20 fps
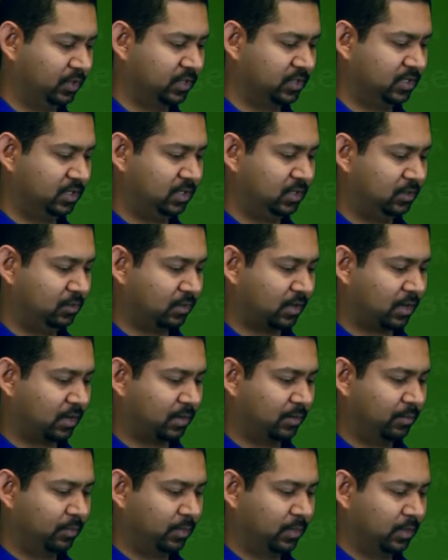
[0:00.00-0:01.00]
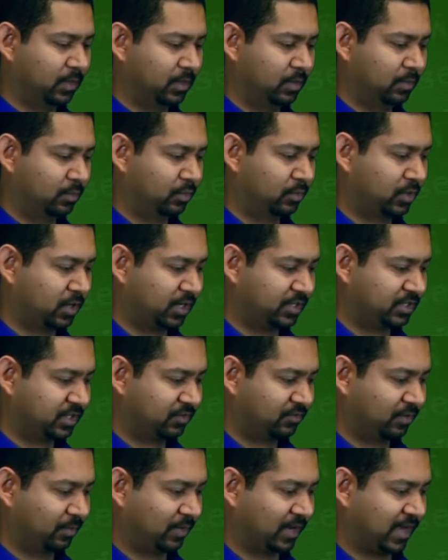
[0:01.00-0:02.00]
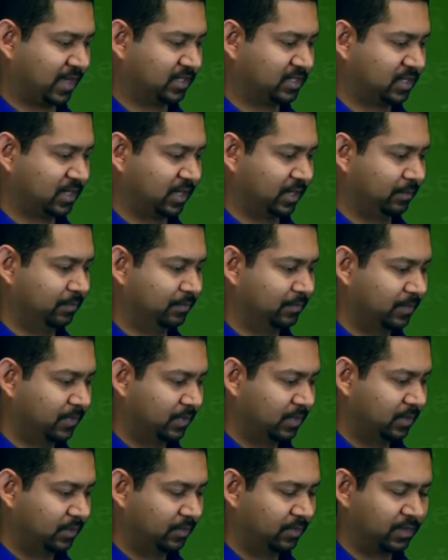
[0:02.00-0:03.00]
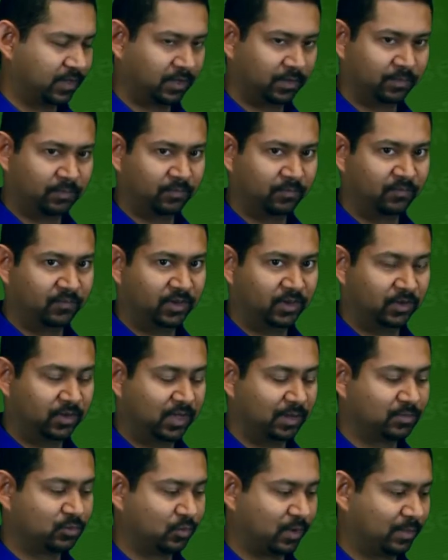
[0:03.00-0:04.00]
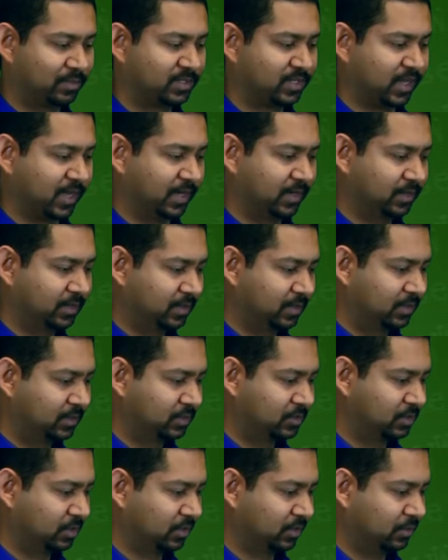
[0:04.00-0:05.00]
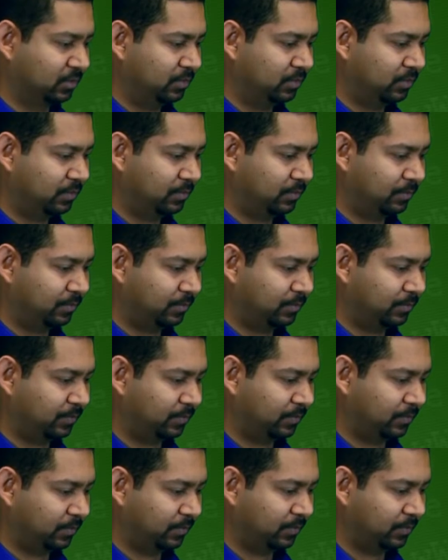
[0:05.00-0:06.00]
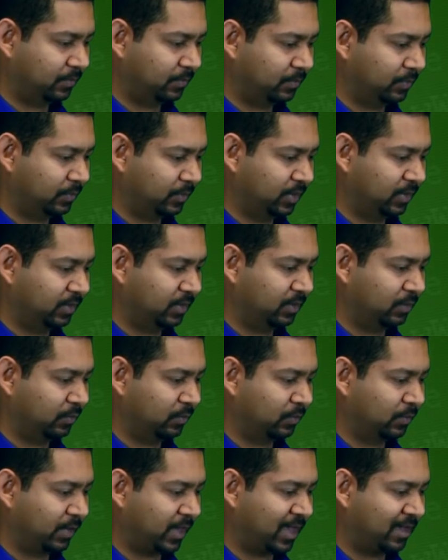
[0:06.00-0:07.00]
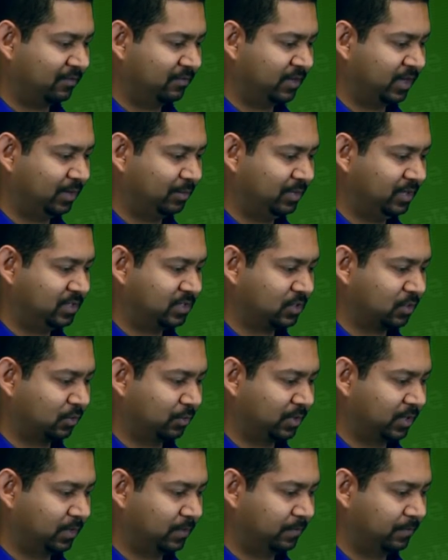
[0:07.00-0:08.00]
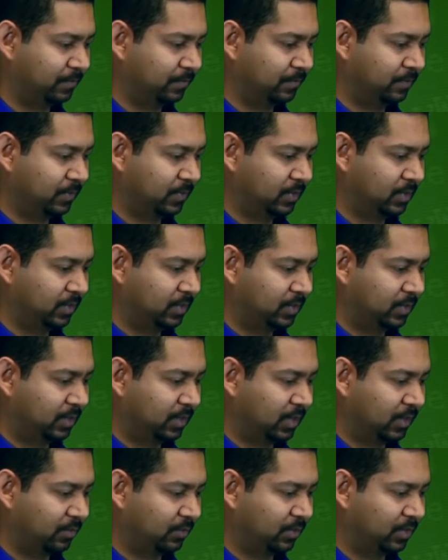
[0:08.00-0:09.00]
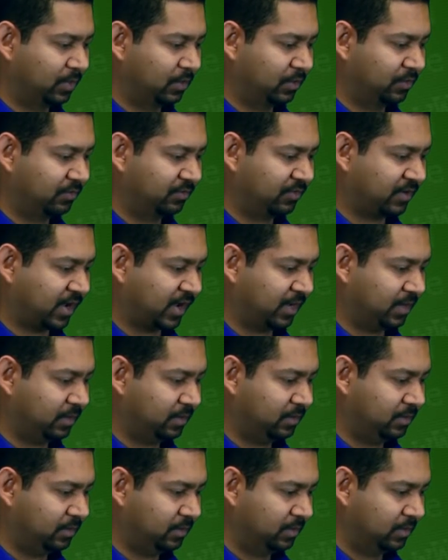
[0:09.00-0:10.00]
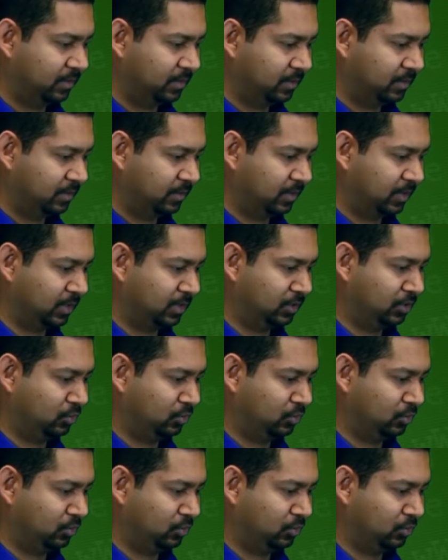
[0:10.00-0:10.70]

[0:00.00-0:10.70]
continue our project from last time, the video games website. So we'll have NetBeans open, and then we're going to go to File and